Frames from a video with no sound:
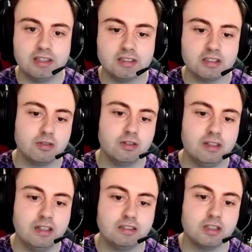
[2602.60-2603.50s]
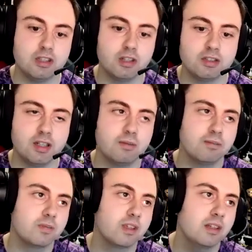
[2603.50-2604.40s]
needs is the Doctor.
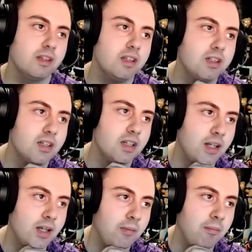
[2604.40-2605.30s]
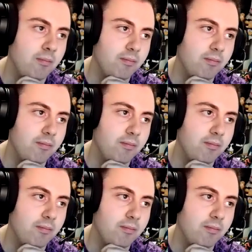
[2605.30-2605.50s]
Um,